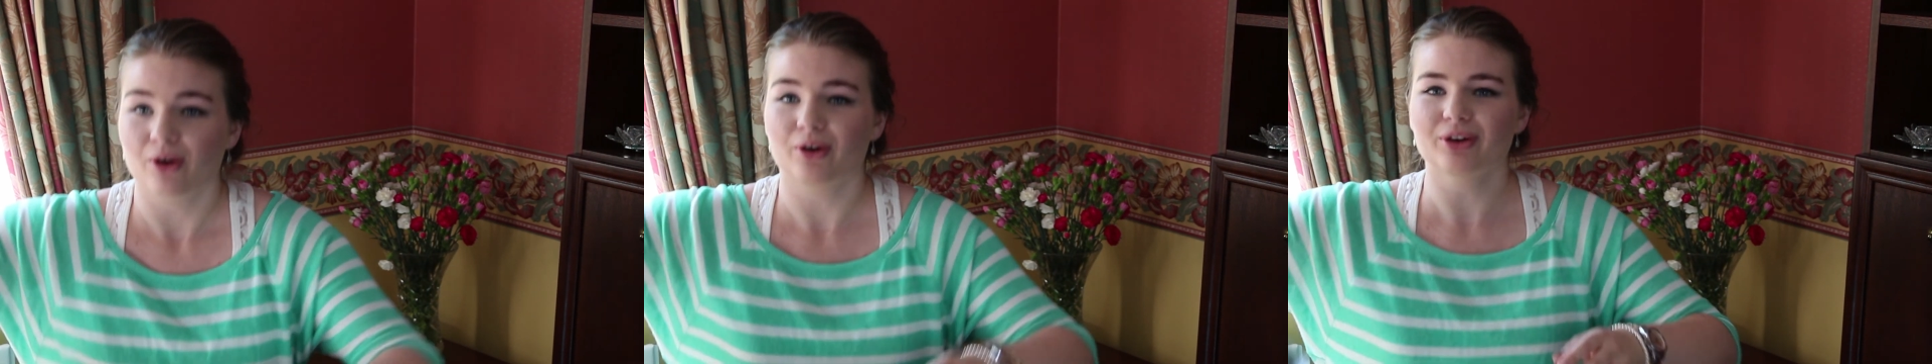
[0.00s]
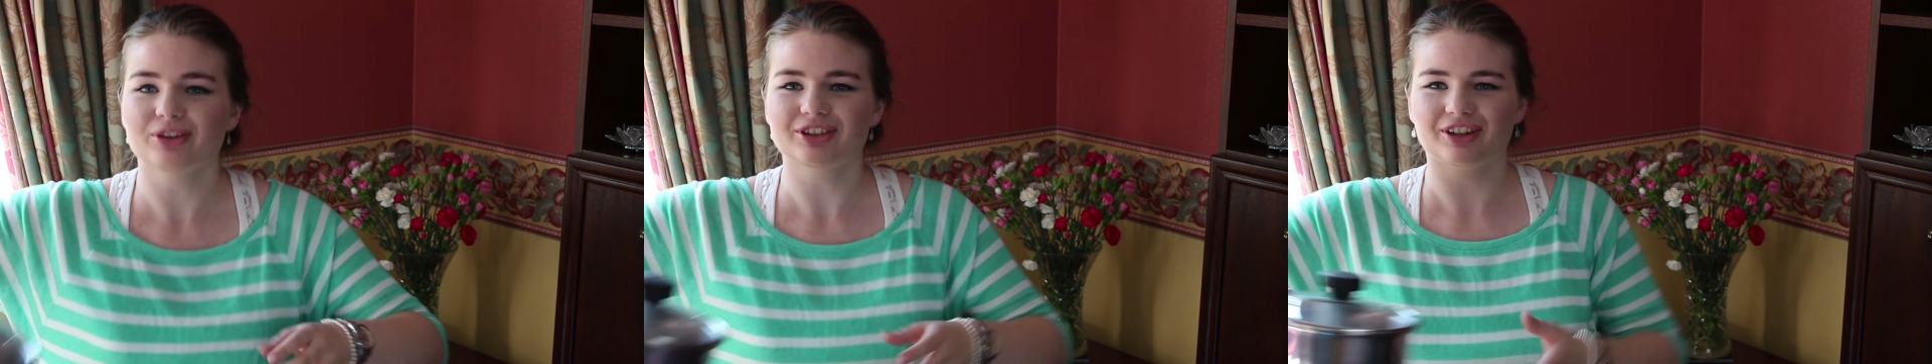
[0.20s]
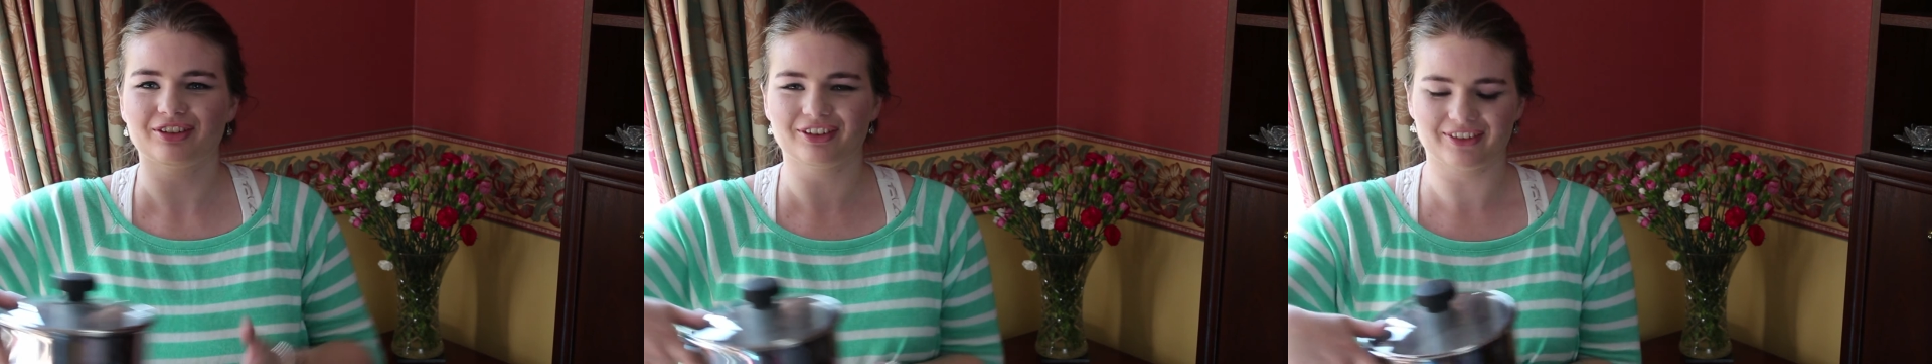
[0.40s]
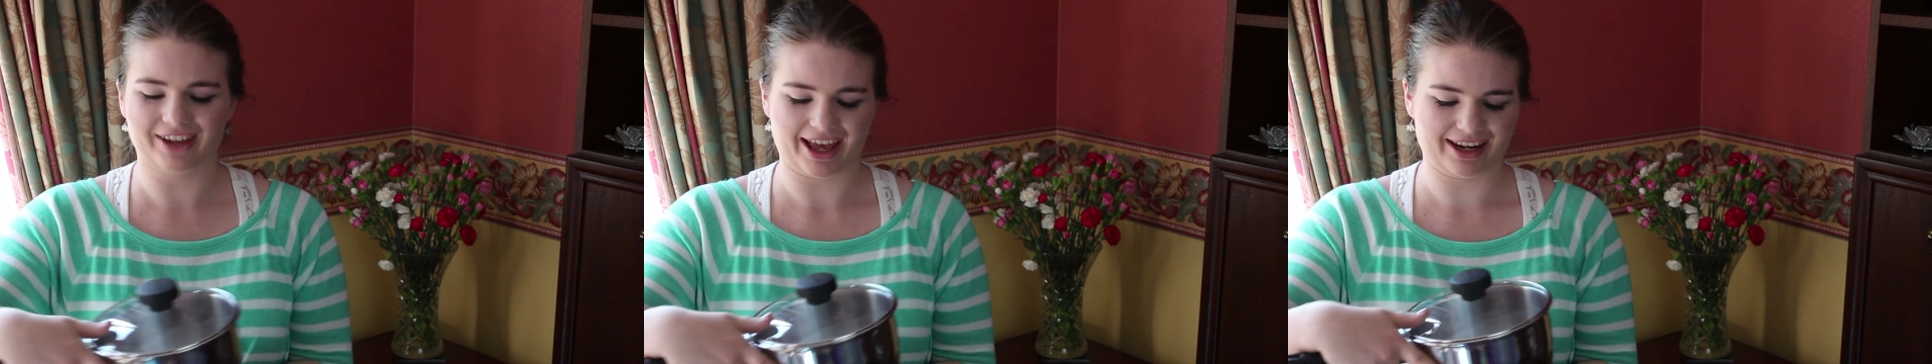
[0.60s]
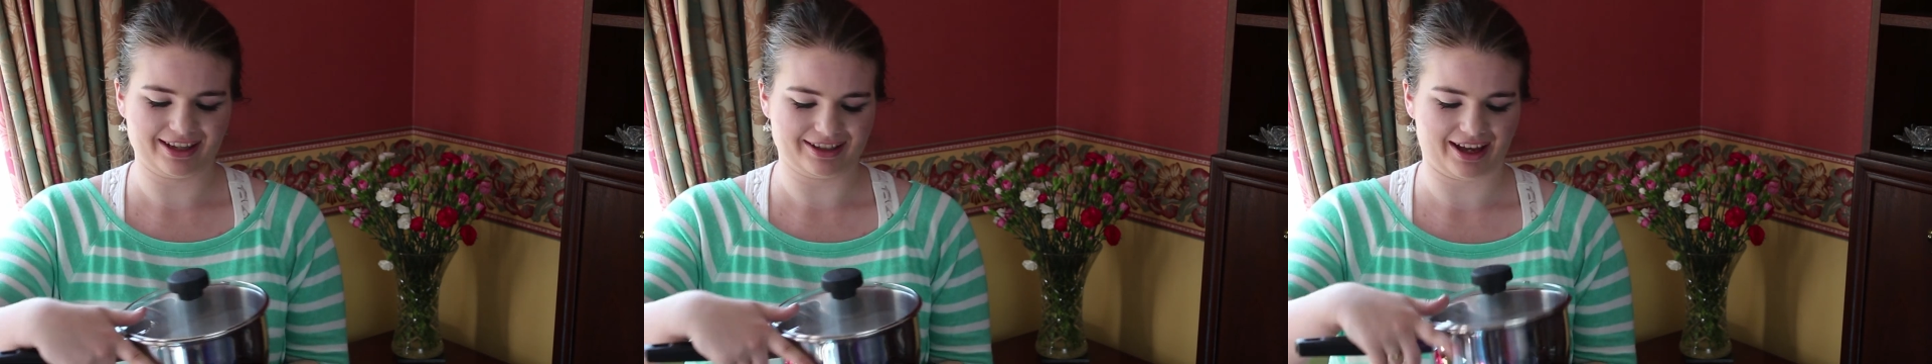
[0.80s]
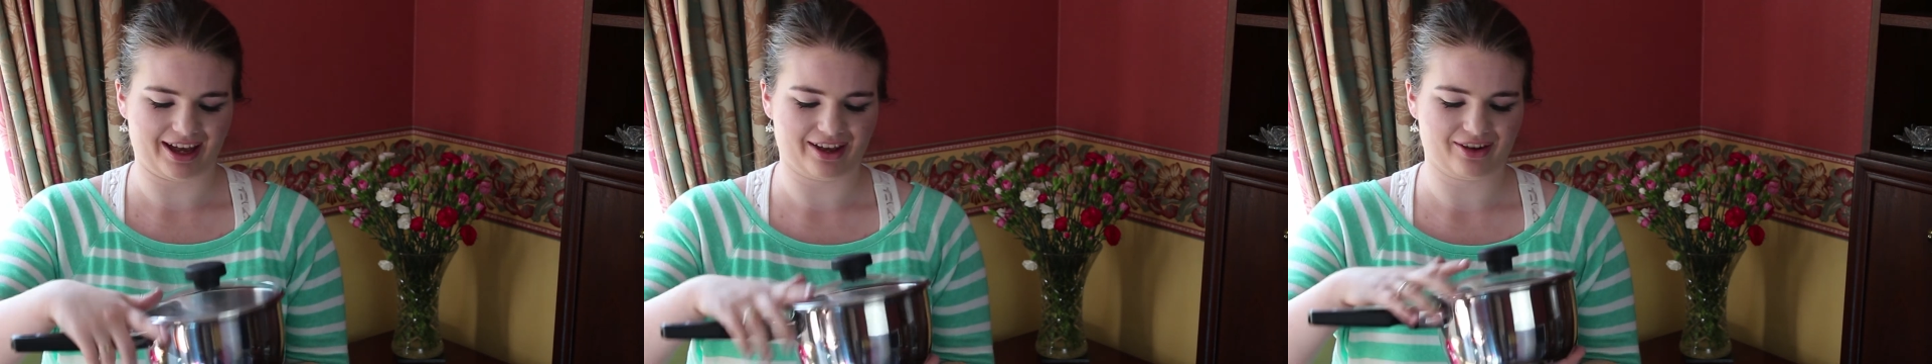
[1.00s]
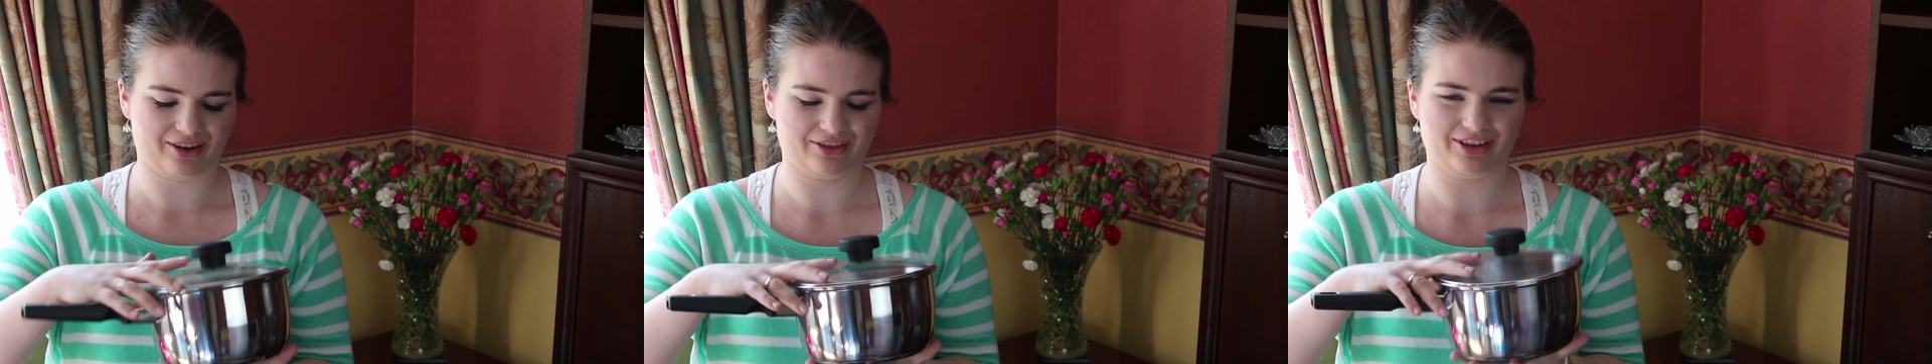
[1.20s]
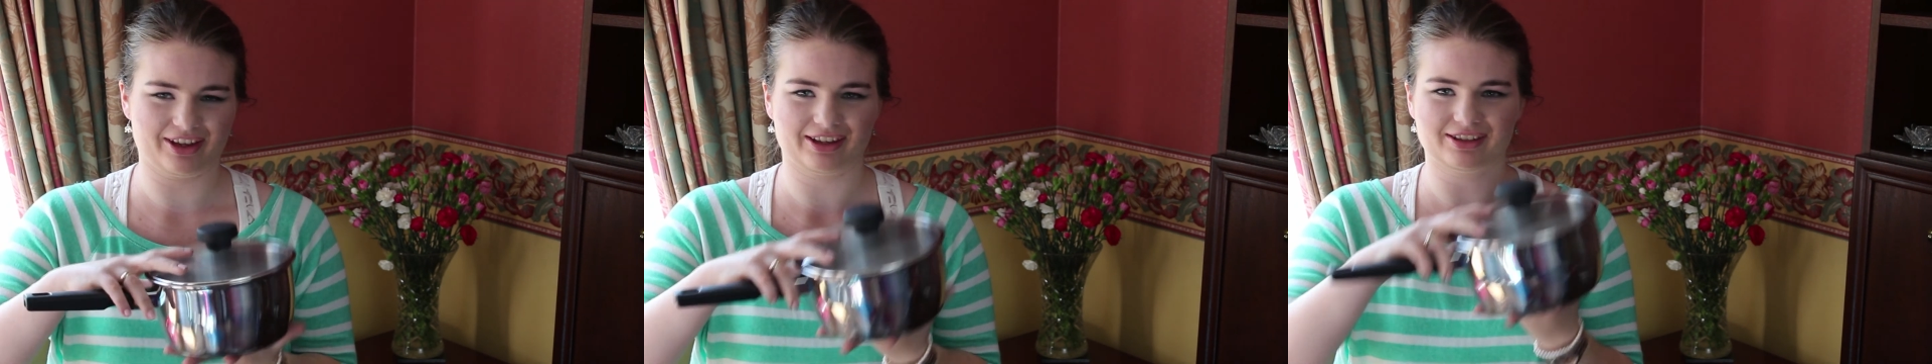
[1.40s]
also from Canada I
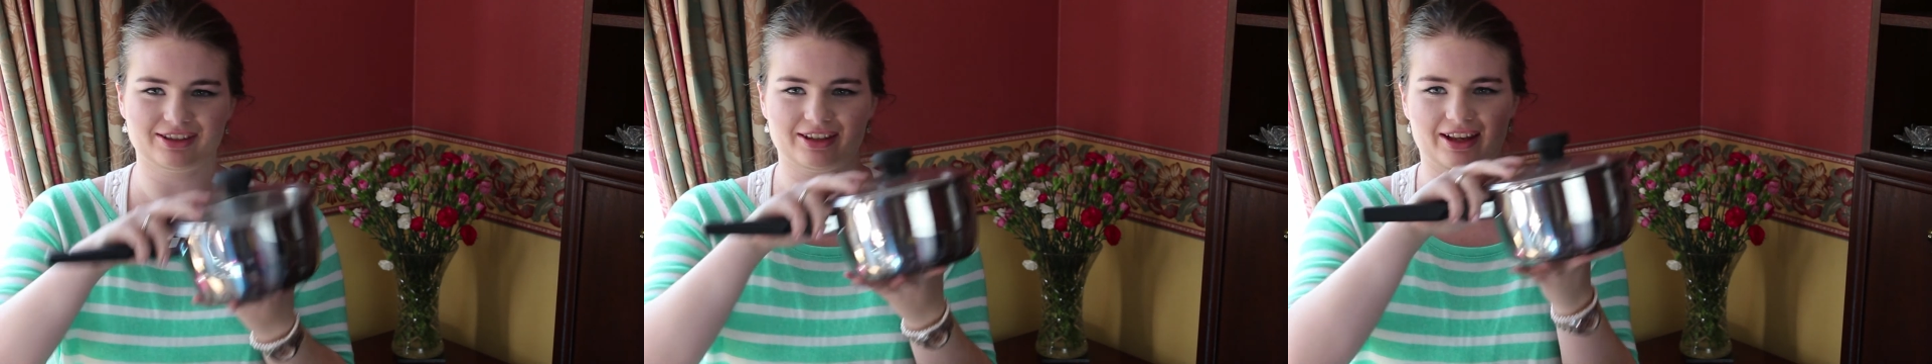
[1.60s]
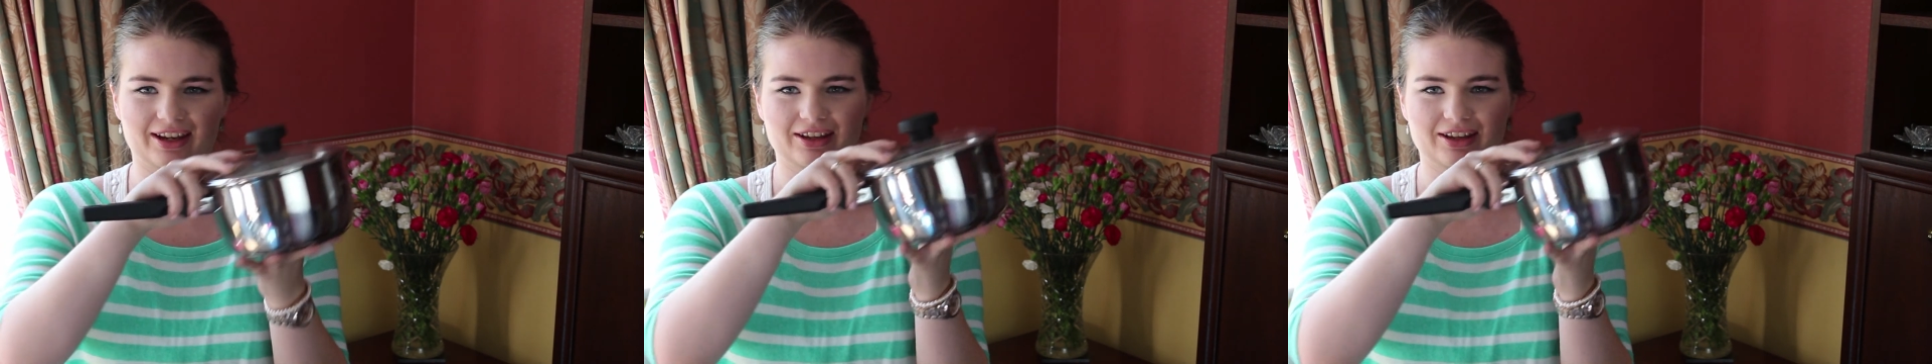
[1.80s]
got this